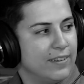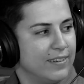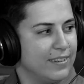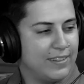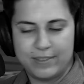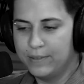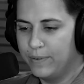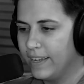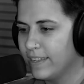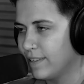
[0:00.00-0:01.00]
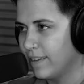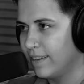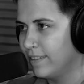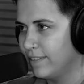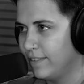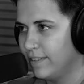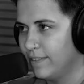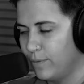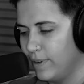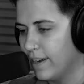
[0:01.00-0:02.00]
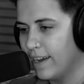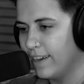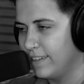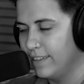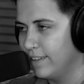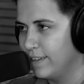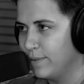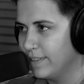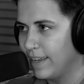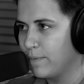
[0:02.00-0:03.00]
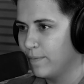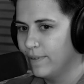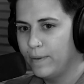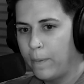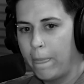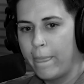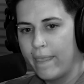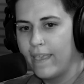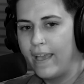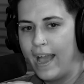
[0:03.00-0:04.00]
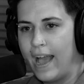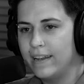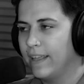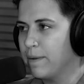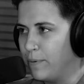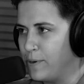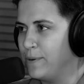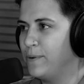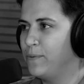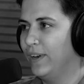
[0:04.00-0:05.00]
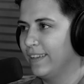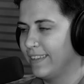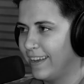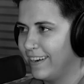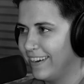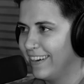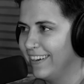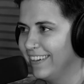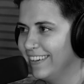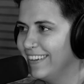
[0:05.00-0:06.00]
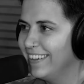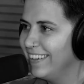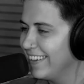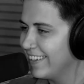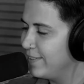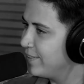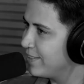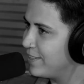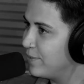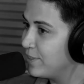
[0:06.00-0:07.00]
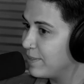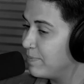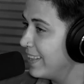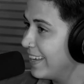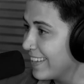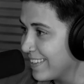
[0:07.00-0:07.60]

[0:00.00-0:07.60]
know 2 weeks we hung out. She literally was like, I had to like pull words out of her. And she would just be like,